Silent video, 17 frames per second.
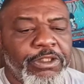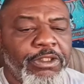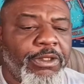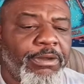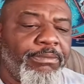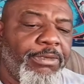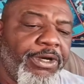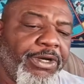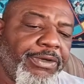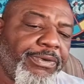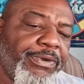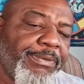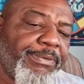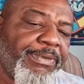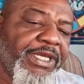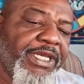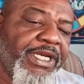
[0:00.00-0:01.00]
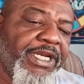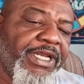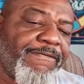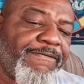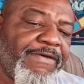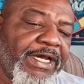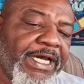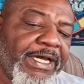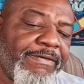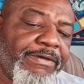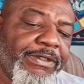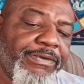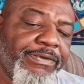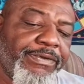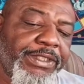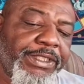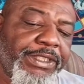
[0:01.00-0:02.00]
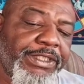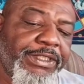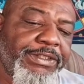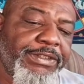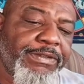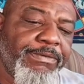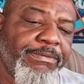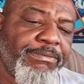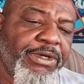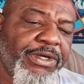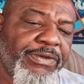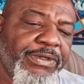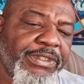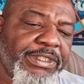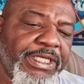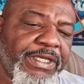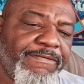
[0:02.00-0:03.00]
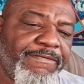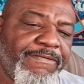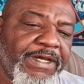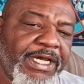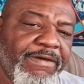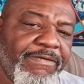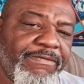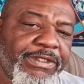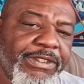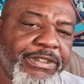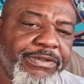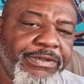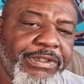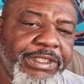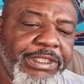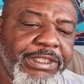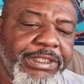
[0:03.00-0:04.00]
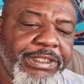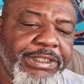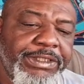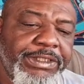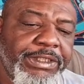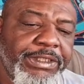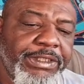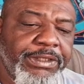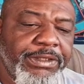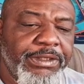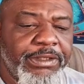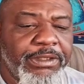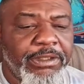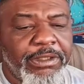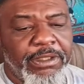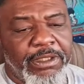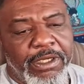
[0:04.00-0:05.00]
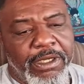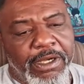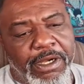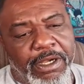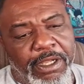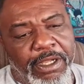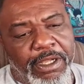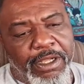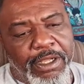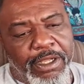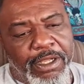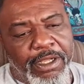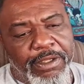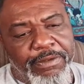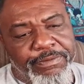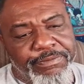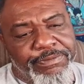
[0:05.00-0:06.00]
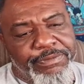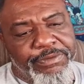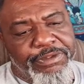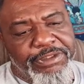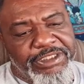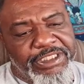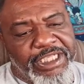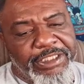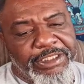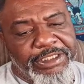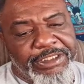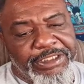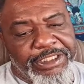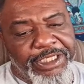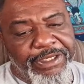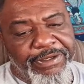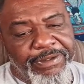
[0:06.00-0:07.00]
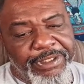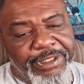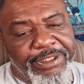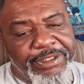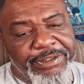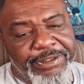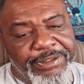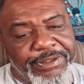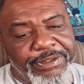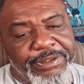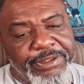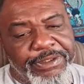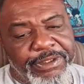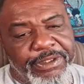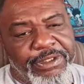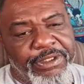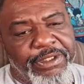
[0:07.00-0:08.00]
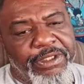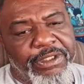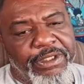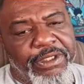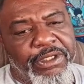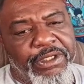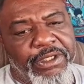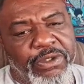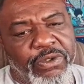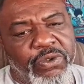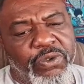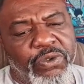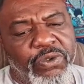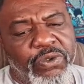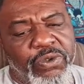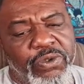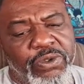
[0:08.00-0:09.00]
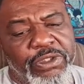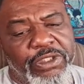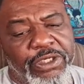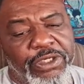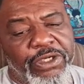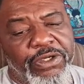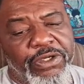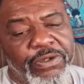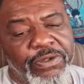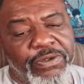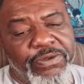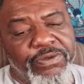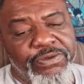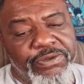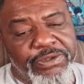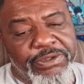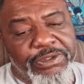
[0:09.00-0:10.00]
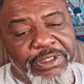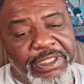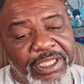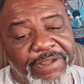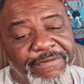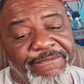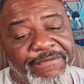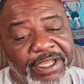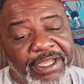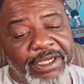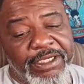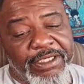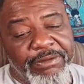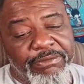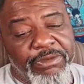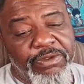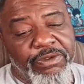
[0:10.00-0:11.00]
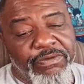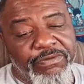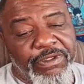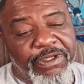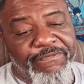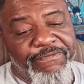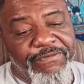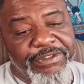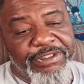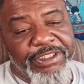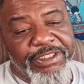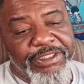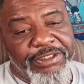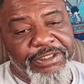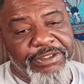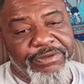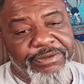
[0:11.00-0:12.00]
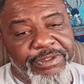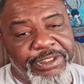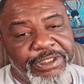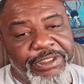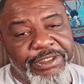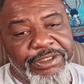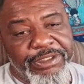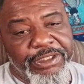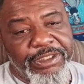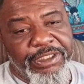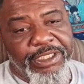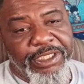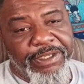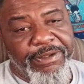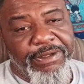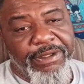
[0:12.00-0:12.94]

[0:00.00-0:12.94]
Mercury being at five degrees. Mercury's at five degrees. Uh, Sagittarius. Ooh, the nodes have finally moved up for six degrees, and then